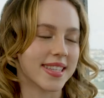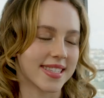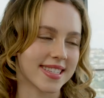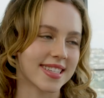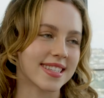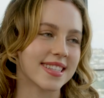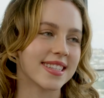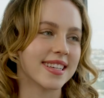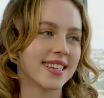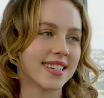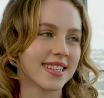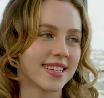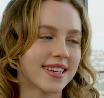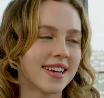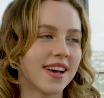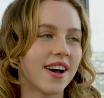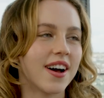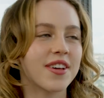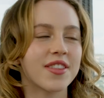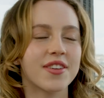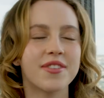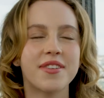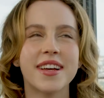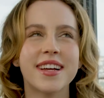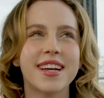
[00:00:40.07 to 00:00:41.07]
basically.
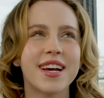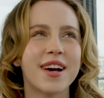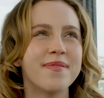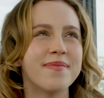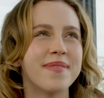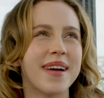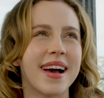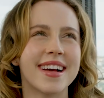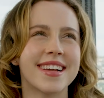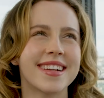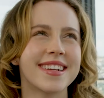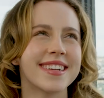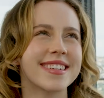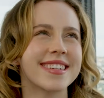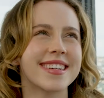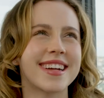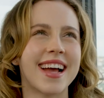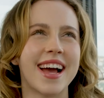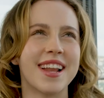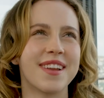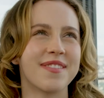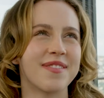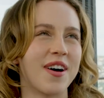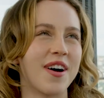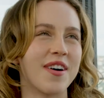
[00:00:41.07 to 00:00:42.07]
Although I come back here
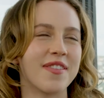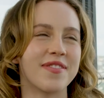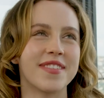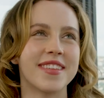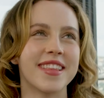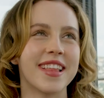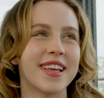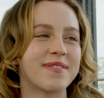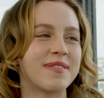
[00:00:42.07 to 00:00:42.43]
kind of often.